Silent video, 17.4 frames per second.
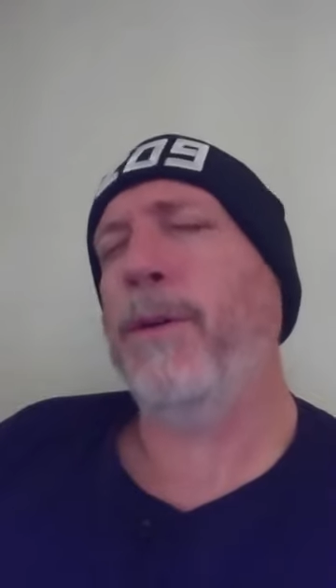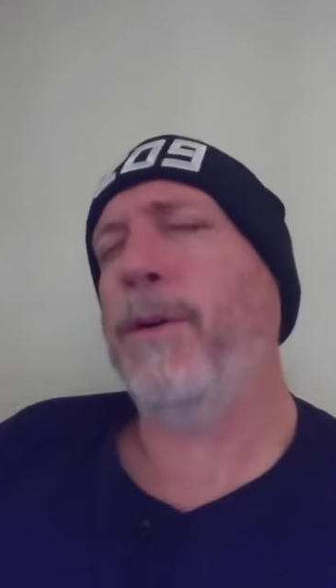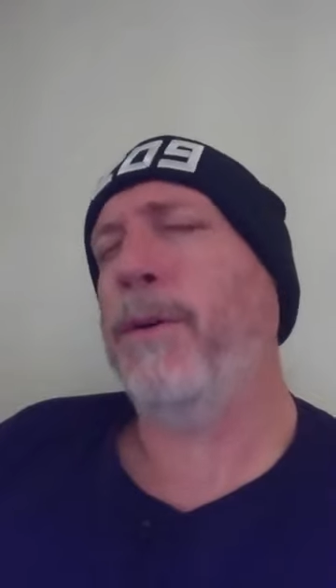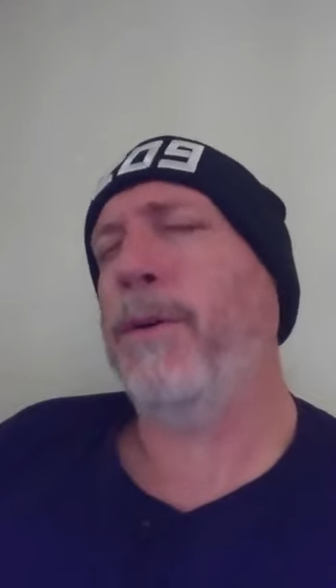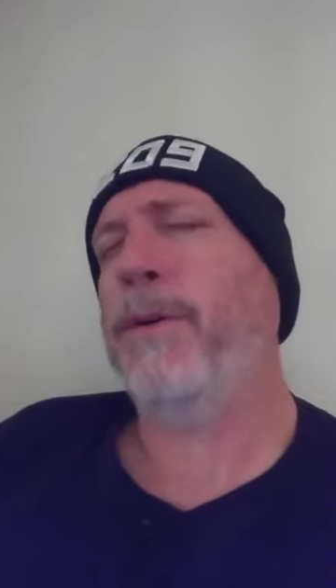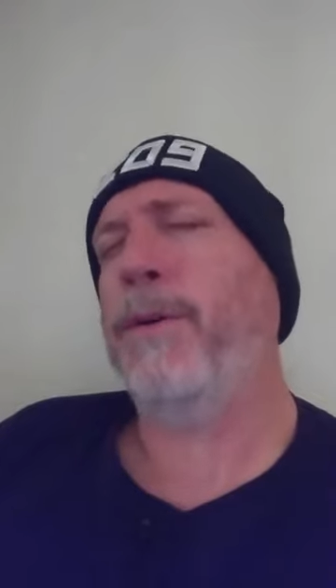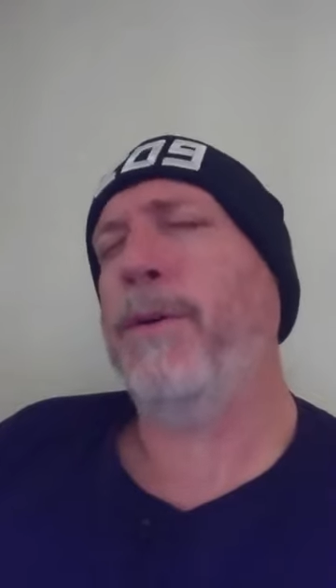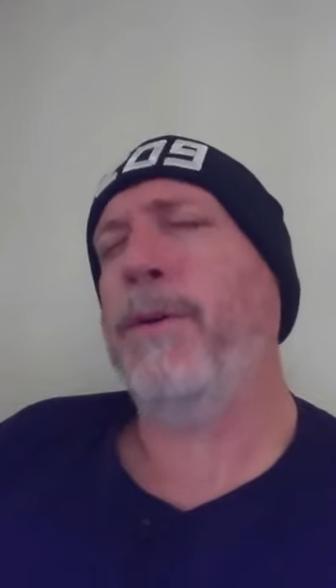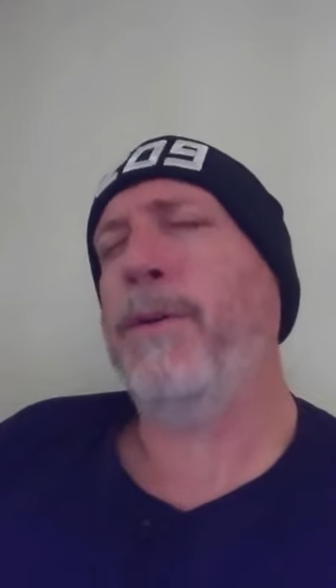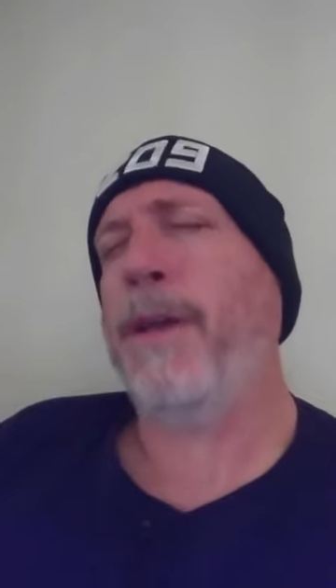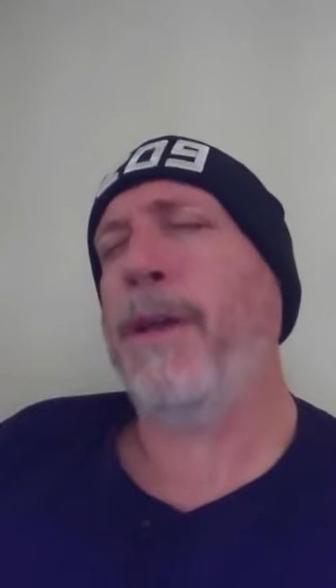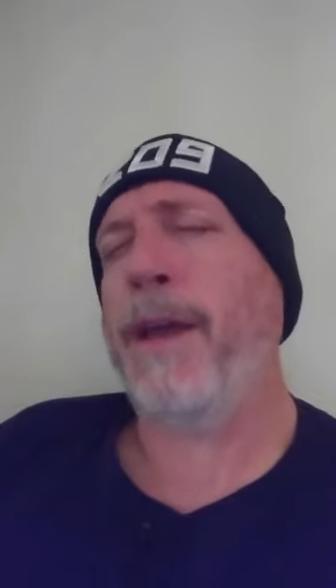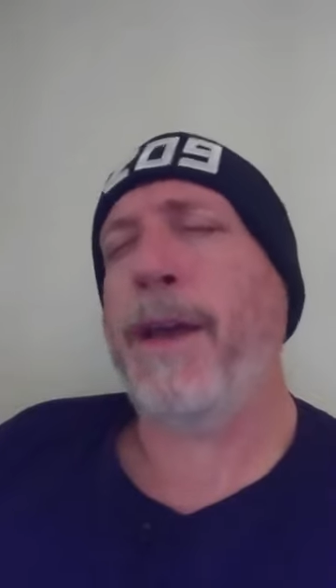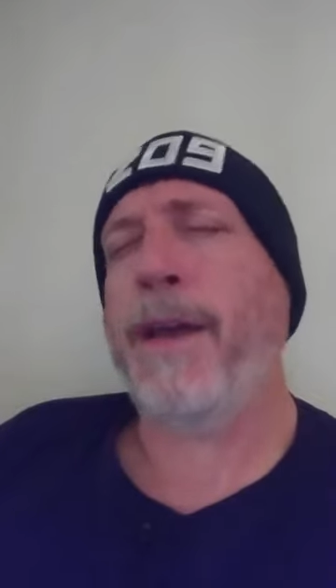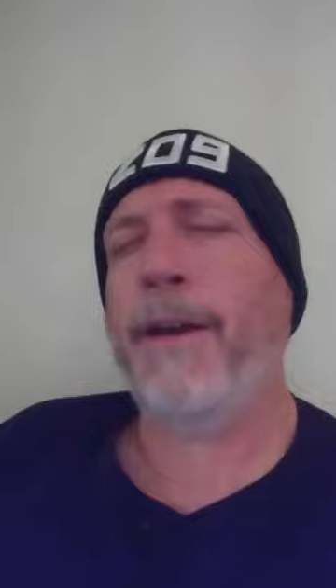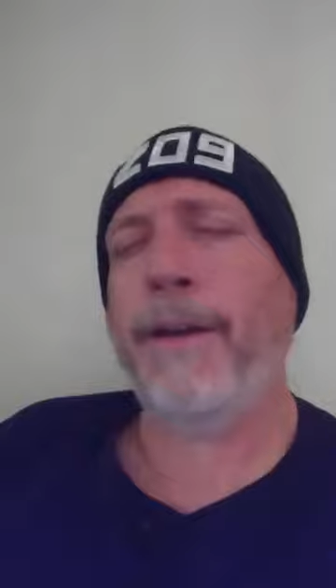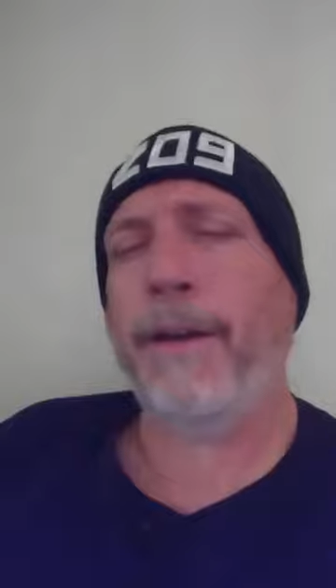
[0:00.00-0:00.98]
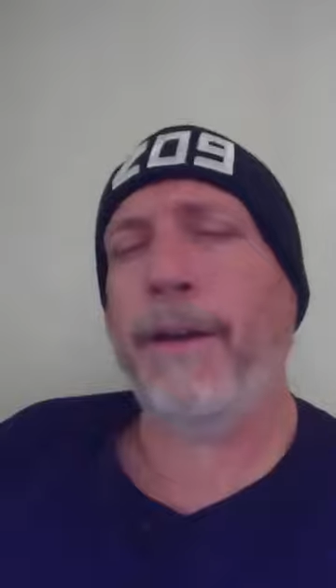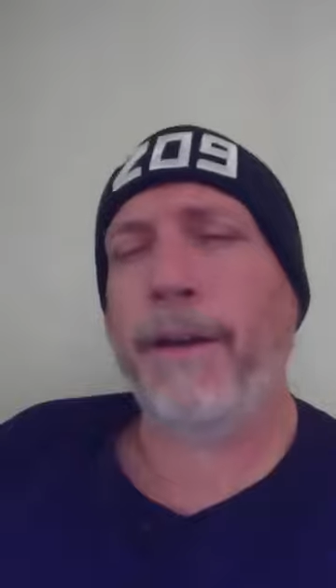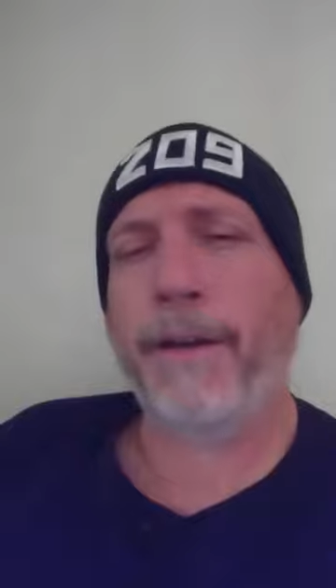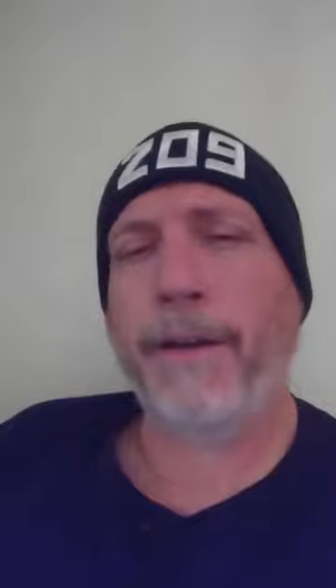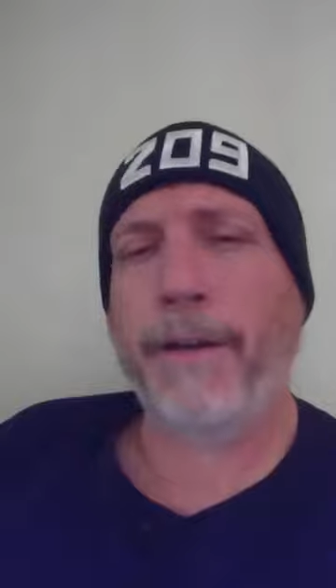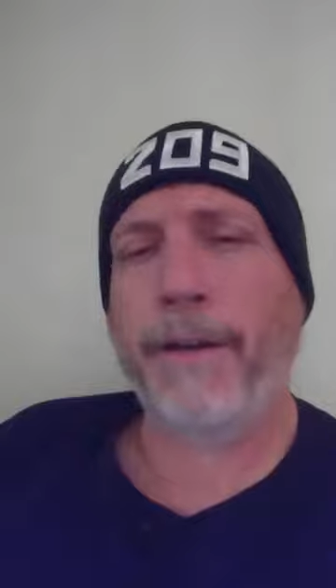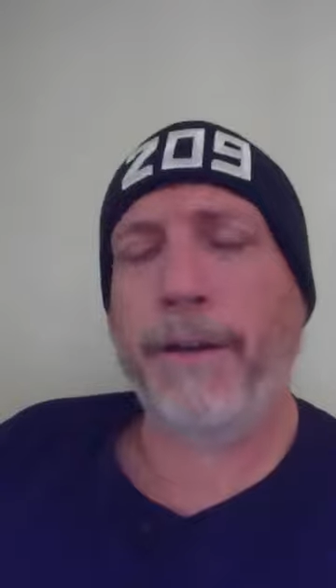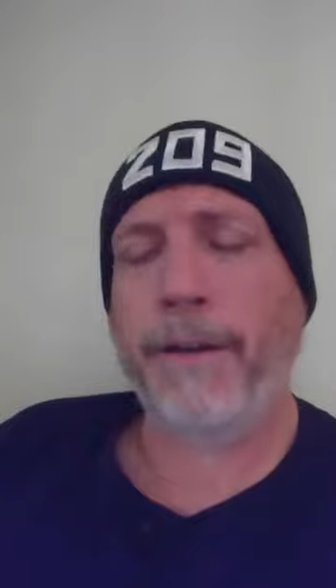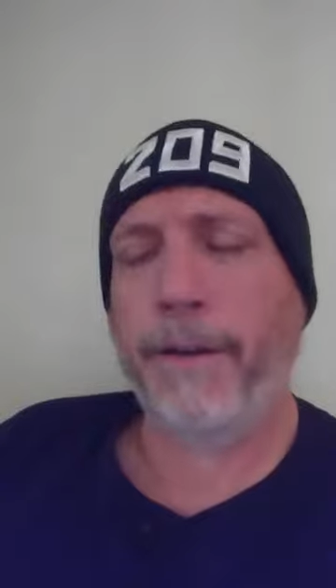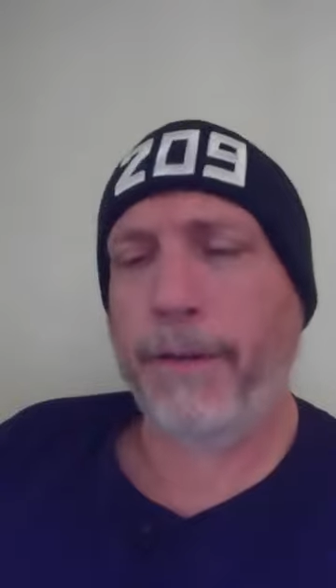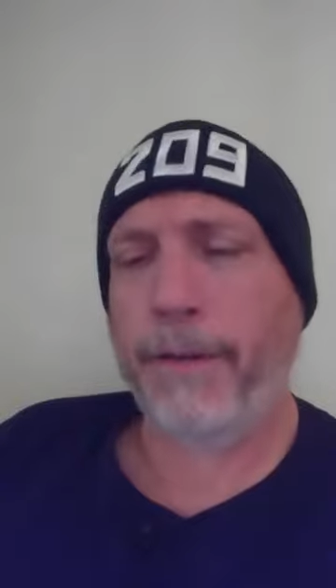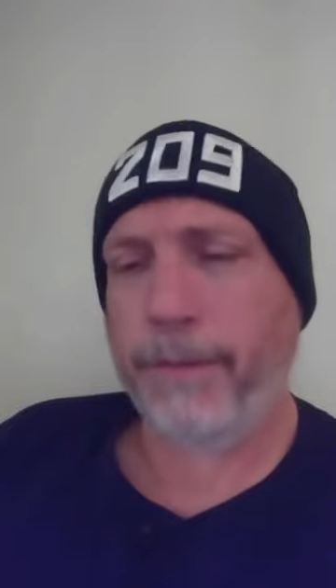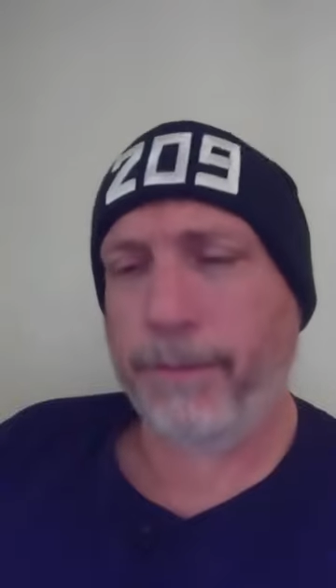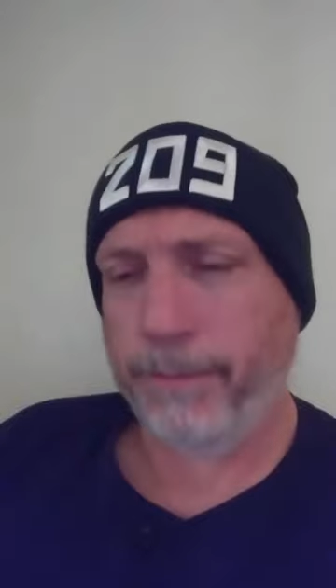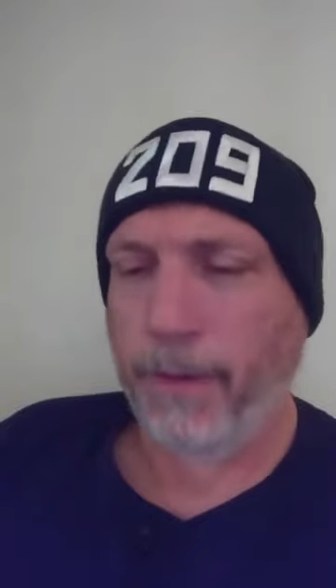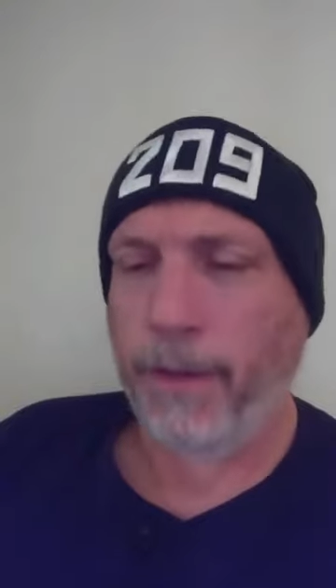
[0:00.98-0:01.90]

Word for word: cold air.